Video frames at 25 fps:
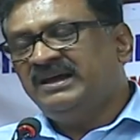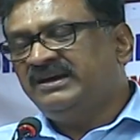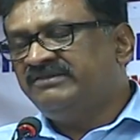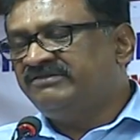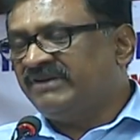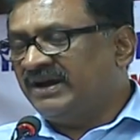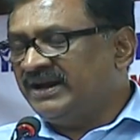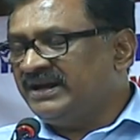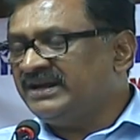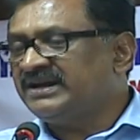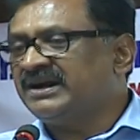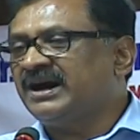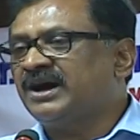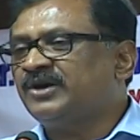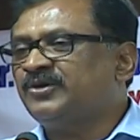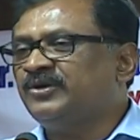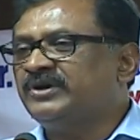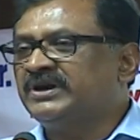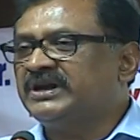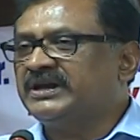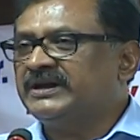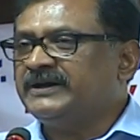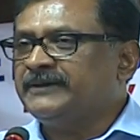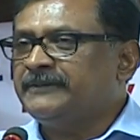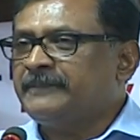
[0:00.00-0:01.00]
ivanni
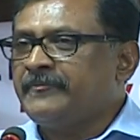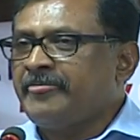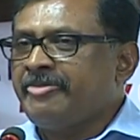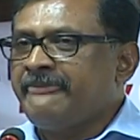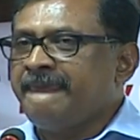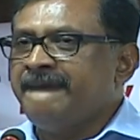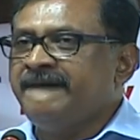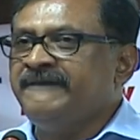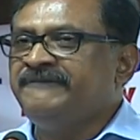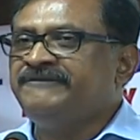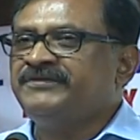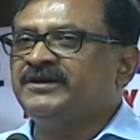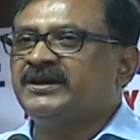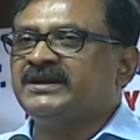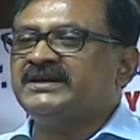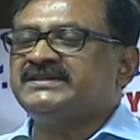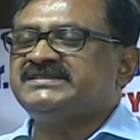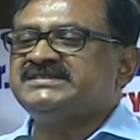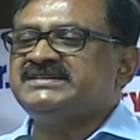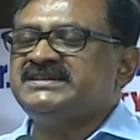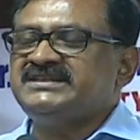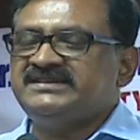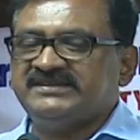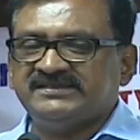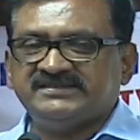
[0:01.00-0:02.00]
kaakunte, if you are a
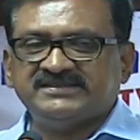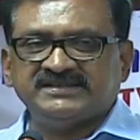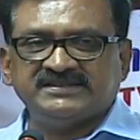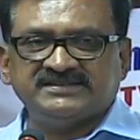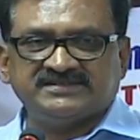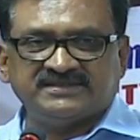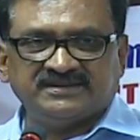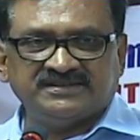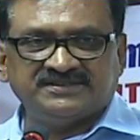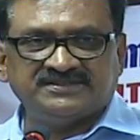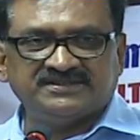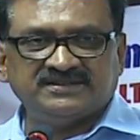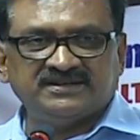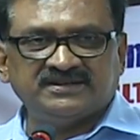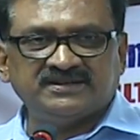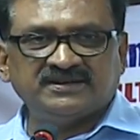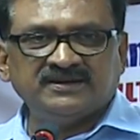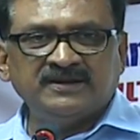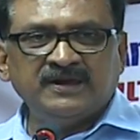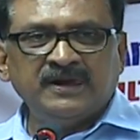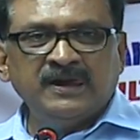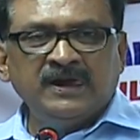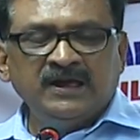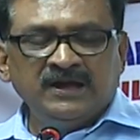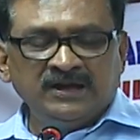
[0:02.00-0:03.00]
serious researcher,
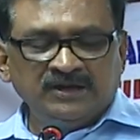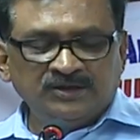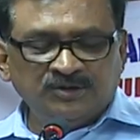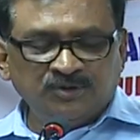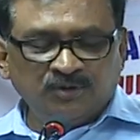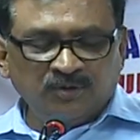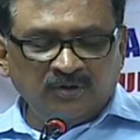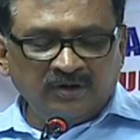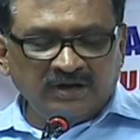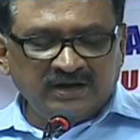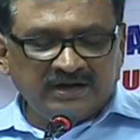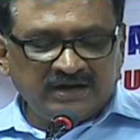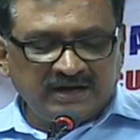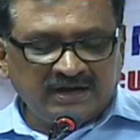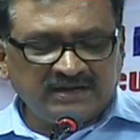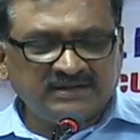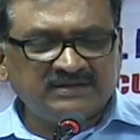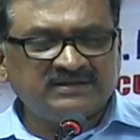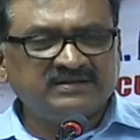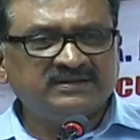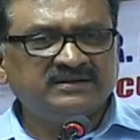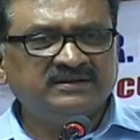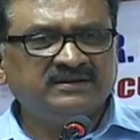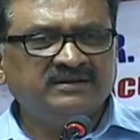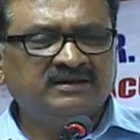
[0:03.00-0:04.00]
you will
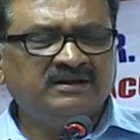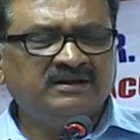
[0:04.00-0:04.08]
get